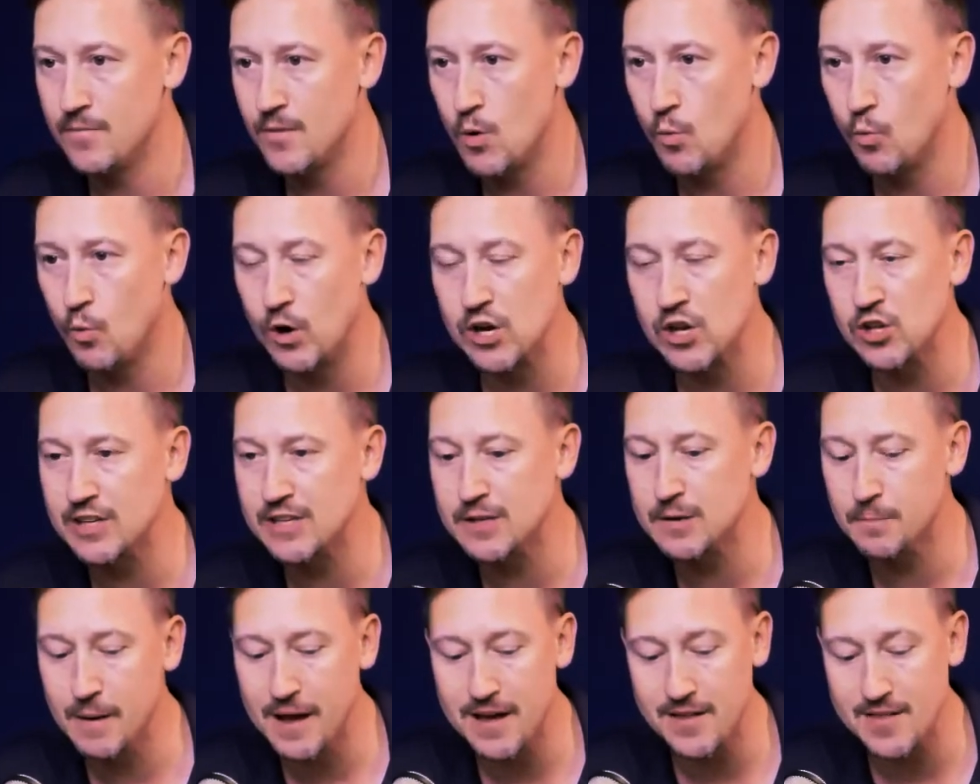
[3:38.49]
What do you need
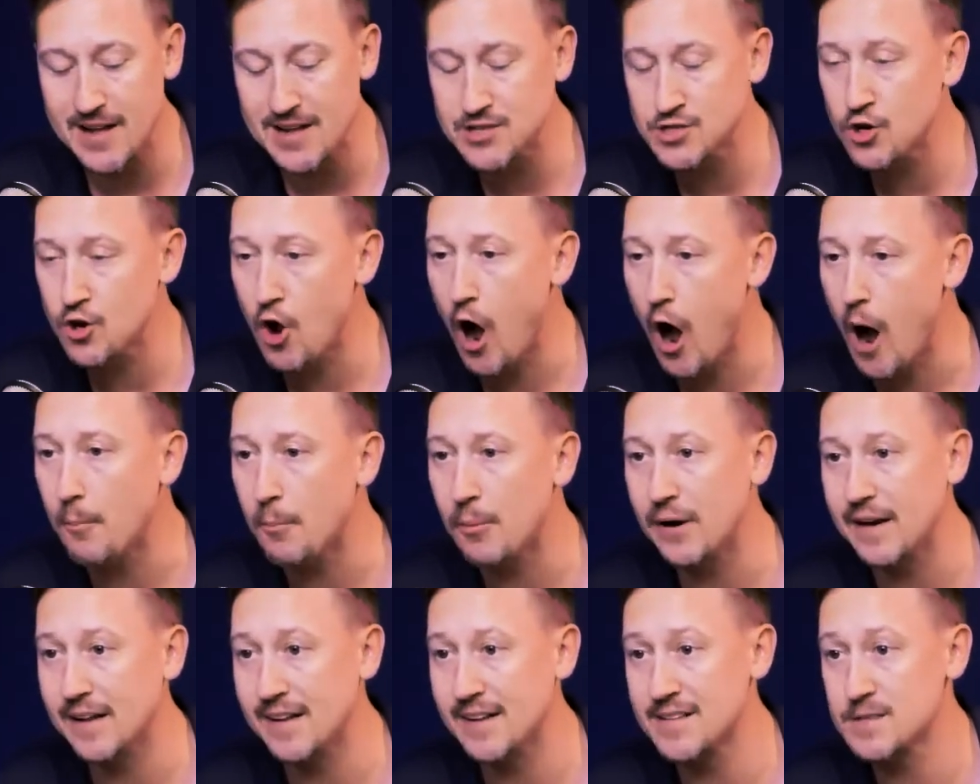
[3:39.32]
to pay? That's your
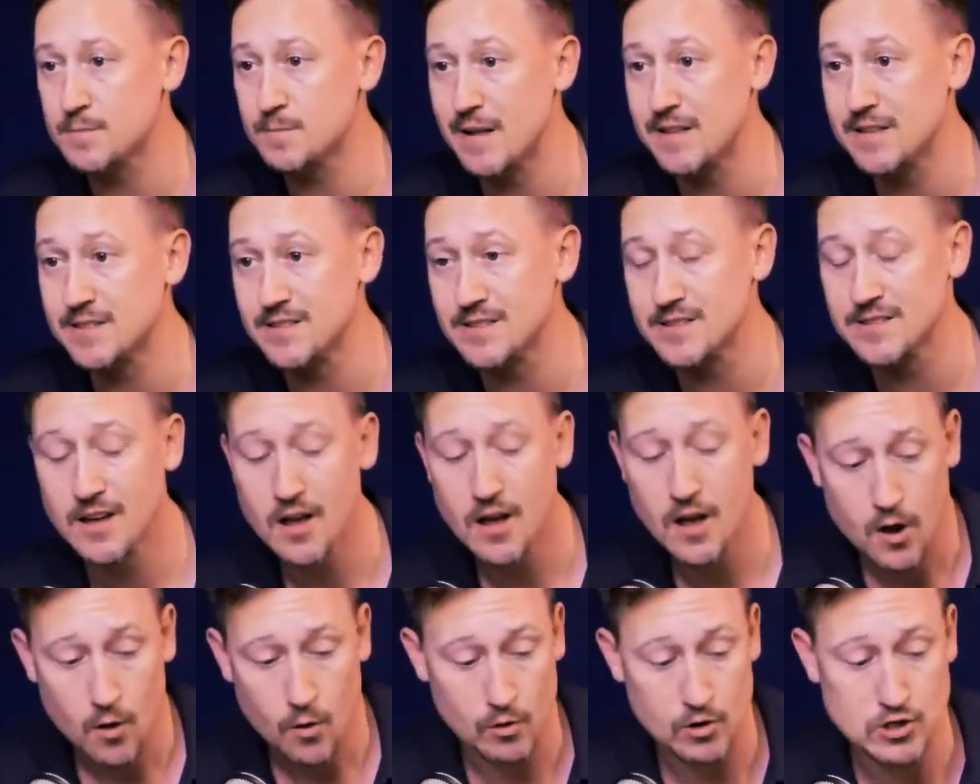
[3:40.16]
operating expenses,
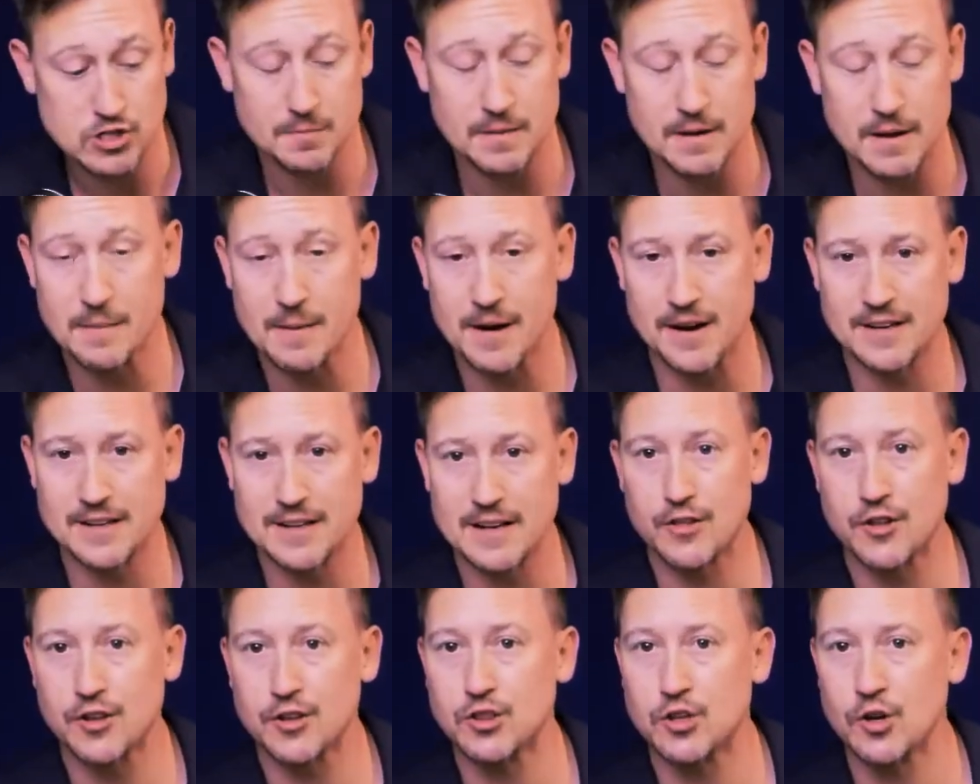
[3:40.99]
which should be about
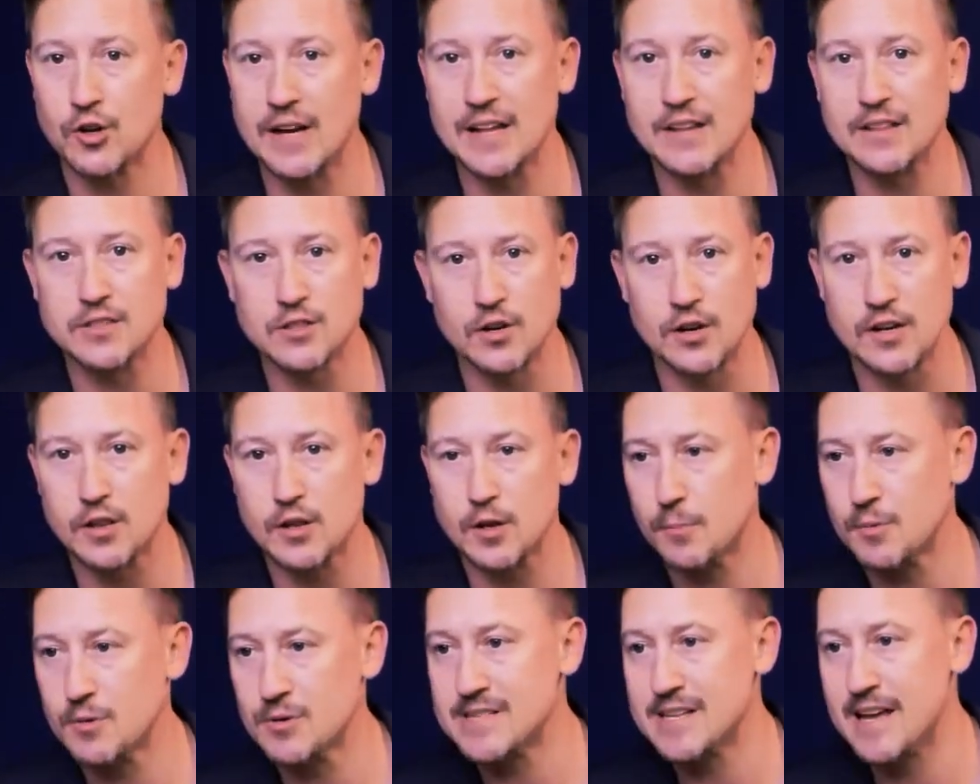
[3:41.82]
another
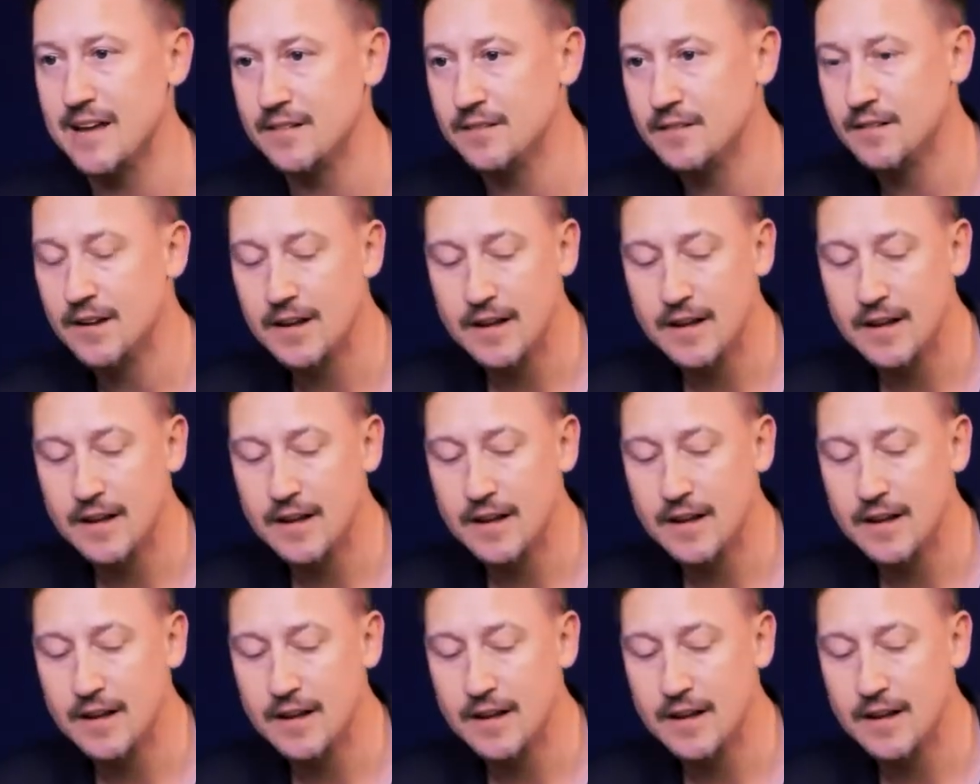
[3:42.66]
33%.